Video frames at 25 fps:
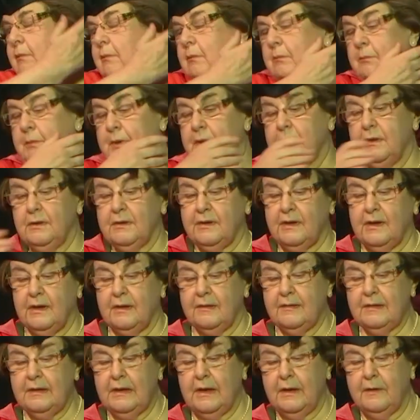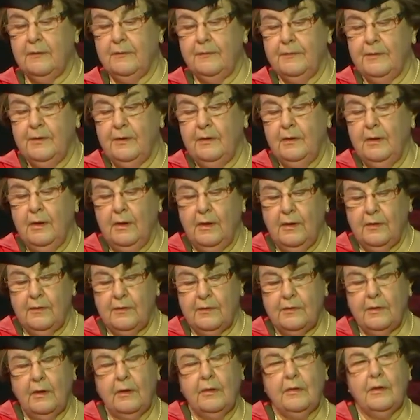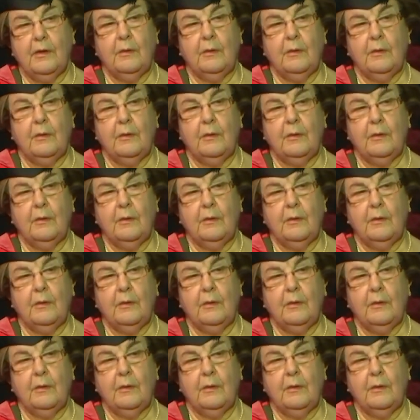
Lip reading: buildings left, so that